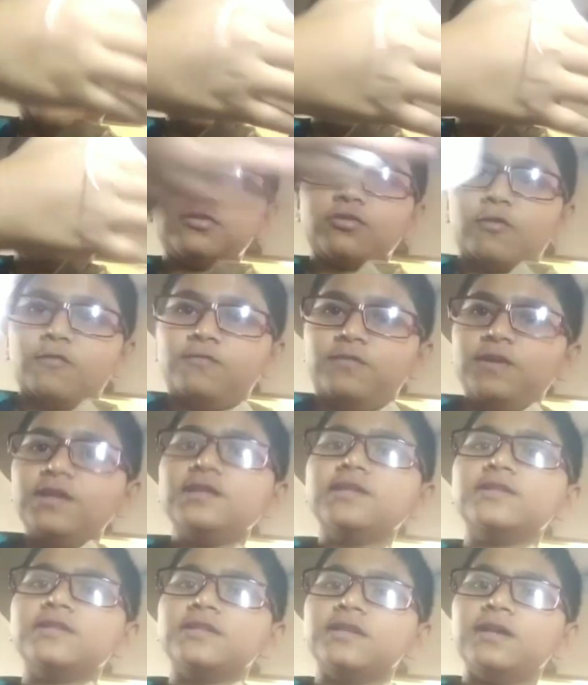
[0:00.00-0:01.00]
ends of
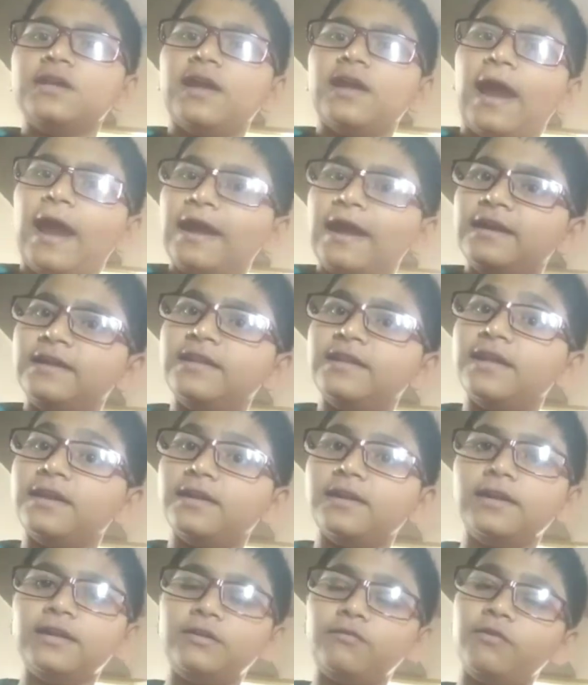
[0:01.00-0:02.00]
this, and then
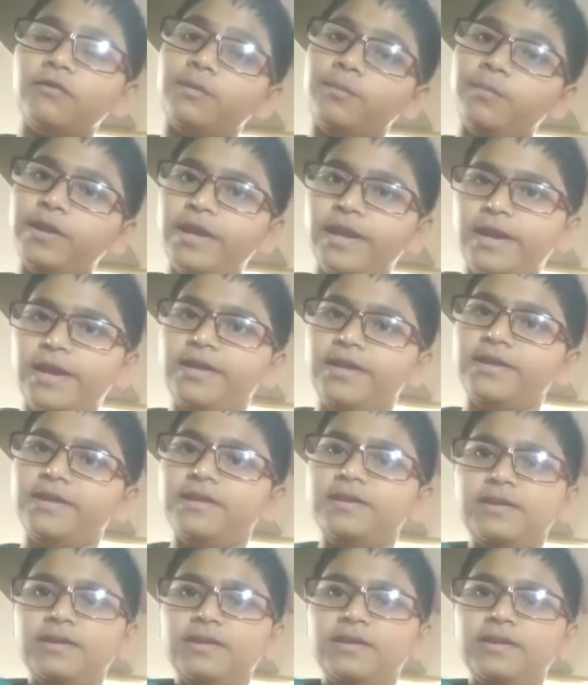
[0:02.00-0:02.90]
it will be ready.